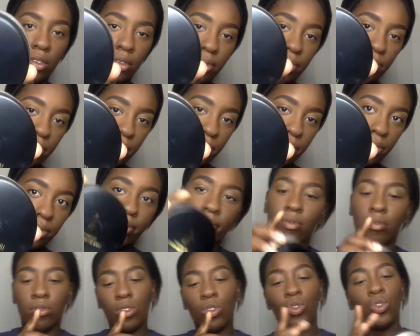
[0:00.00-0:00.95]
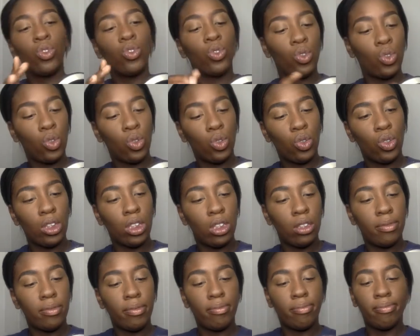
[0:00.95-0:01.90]
everything like that, and I really want to
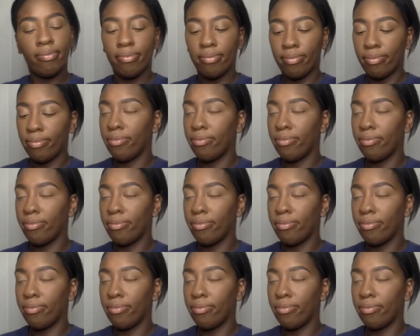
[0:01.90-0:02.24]
try it.